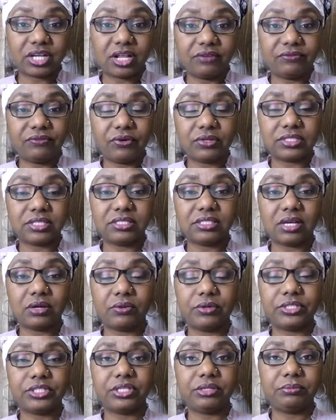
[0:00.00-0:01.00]
forces are
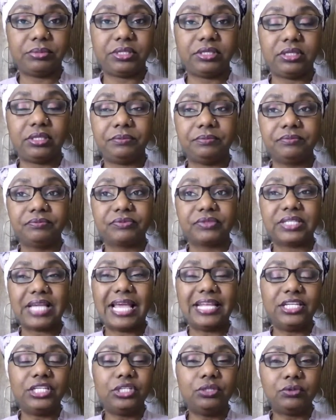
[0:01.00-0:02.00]
going to be
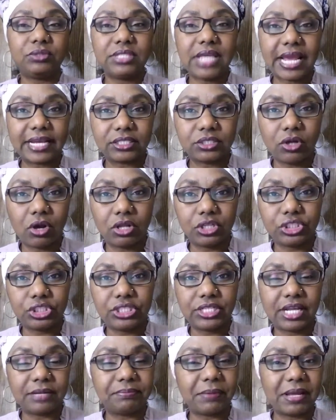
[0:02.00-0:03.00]
any new technology
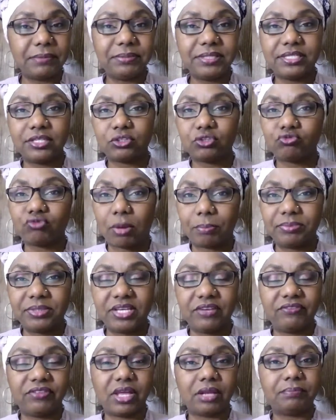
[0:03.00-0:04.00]
that might be
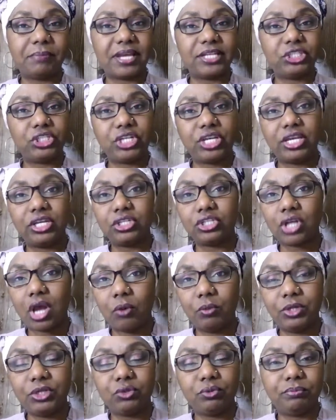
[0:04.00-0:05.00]
disruptive, that might change
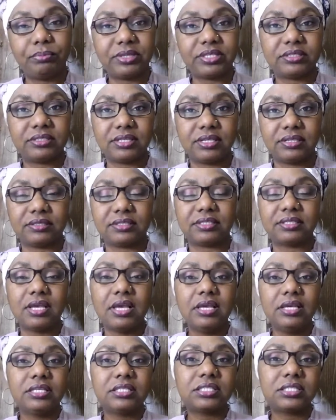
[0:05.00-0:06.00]
how we do business,
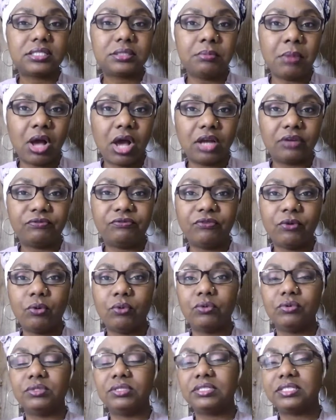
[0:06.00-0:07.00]

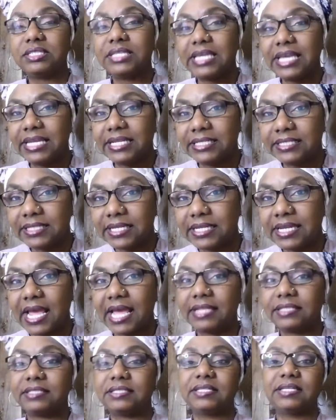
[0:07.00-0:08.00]
smartphones, the
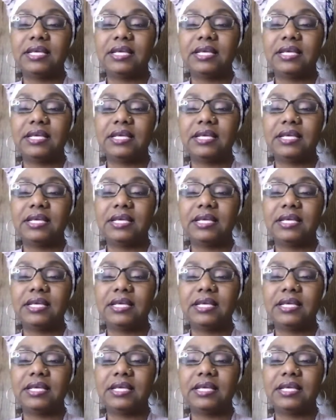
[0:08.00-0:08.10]
internet.